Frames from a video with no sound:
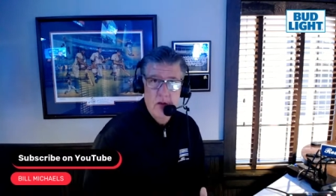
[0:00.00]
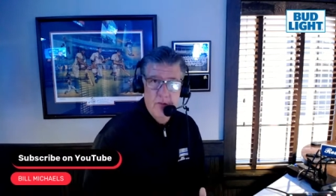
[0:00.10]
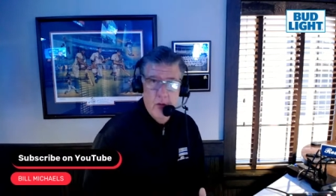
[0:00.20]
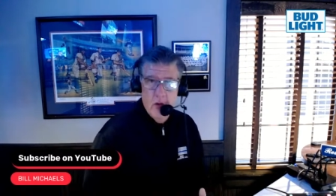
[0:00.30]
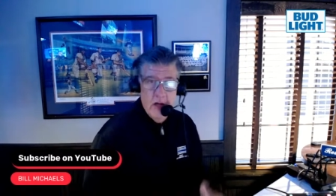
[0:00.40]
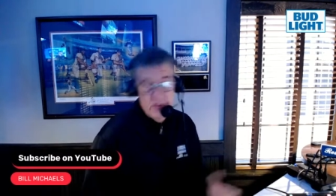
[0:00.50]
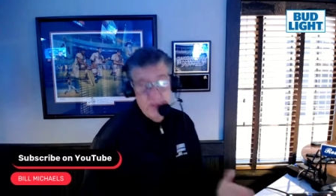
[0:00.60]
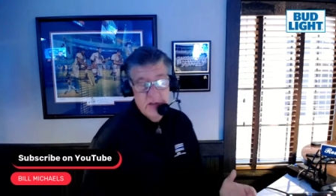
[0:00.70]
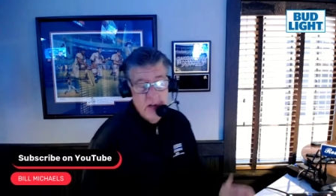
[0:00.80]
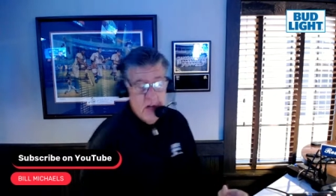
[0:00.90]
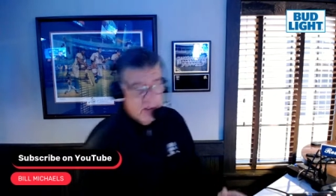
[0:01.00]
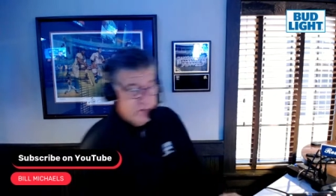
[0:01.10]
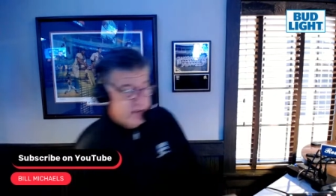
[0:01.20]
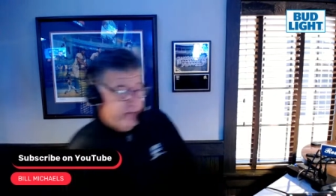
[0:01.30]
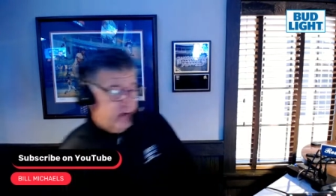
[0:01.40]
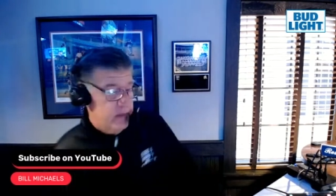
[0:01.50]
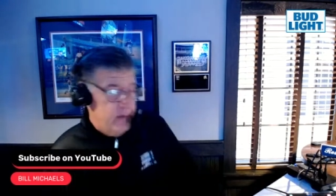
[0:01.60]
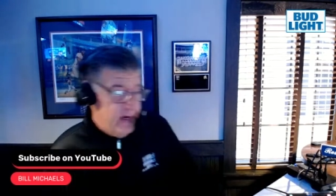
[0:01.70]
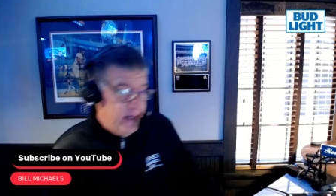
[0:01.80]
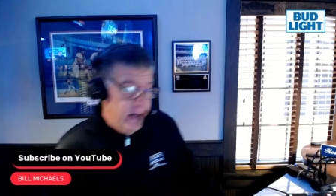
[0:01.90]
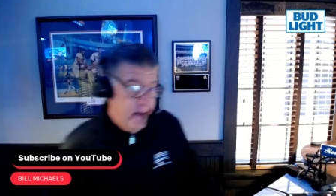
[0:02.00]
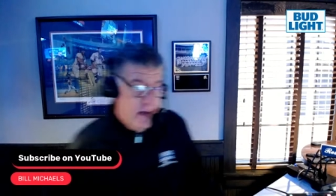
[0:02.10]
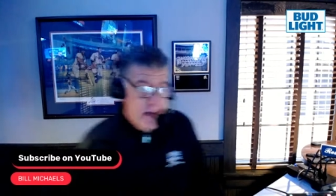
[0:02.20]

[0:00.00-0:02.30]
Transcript: for specifically media